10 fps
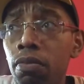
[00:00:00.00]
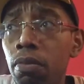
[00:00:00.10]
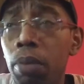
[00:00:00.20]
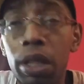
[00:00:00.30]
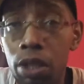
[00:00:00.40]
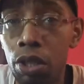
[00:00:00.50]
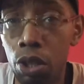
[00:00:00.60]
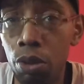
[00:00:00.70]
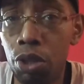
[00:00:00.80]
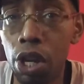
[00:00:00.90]
But
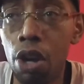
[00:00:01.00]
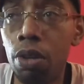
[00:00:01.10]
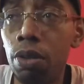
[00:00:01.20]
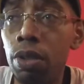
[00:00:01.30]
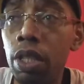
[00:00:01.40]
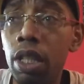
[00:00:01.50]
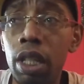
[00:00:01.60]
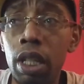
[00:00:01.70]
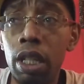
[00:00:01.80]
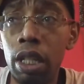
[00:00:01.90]
you showed
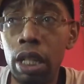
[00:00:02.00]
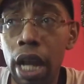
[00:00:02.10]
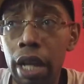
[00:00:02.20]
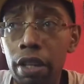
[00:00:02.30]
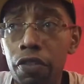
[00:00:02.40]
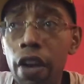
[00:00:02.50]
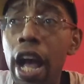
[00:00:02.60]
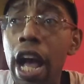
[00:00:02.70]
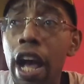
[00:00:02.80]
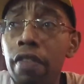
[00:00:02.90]

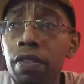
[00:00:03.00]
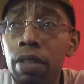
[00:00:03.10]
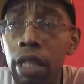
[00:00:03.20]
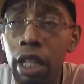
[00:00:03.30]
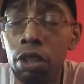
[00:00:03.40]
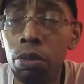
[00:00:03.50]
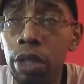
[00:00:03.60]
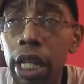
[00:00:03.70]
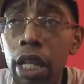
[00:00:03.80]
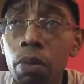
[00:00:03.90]
95 niggas was
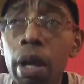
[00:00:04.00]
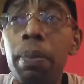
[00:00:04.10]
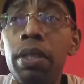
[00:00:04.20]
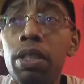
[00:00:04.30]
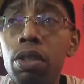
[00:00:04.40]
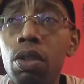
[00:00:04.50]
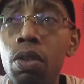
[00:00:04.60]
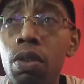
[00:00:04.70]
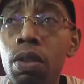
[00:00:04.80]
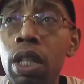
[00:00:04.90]
taking weapons to
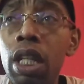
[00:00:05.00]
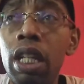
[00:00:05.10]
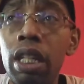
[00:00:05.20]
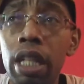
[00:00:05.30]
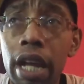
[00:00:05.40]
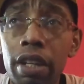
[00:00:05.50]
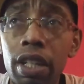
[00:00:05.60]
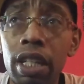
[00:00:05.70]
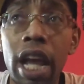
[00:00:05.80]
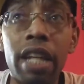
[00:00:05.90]
school.
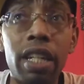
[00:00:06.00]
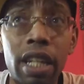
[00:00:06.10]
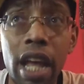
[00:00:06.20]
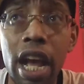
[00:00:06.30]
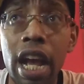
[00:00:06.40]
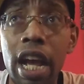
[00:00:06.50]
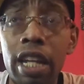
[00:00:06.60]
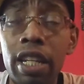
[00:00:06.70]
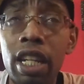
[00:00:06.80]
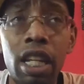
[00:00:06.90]

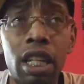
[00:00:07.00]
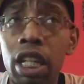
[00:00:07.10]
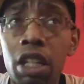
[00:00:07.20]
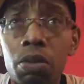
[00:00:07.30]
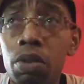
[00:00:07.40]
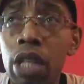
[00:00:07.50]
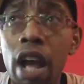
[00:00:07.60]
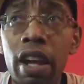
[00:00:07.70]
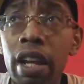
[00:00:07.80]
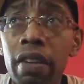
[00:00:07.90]
99 niggas was
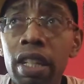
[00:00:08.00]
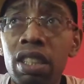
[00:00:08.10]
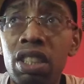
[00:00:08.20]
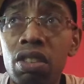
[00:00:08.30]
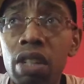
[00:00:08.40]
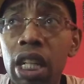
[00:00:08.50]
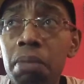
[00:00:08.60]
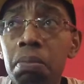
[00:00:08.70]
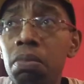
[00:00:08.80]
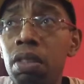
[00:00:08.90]
out here in the
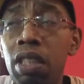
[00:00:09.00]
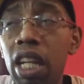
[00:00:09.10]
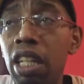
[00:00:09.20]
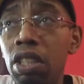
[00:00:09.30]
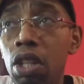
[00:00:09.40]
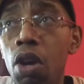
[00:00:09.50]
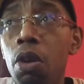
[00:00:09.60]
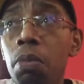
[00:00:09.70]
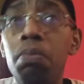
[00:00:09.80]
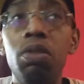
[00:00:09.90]
street selling
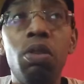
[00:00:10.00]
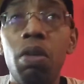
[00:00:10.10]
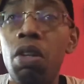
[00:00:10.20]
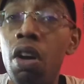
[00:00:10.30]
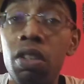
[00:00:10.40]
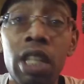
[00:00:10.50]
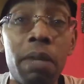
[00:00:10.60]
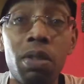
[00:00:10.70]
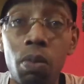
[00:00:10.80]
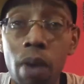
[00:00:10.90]
dope, doing all
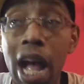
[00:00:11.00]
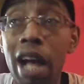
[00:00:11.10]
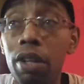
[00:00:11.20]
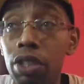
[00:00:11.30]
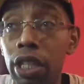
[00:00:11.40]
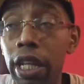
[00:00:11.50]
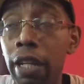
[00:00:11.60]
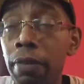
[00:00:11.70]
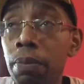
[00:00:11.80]
types of wild shit.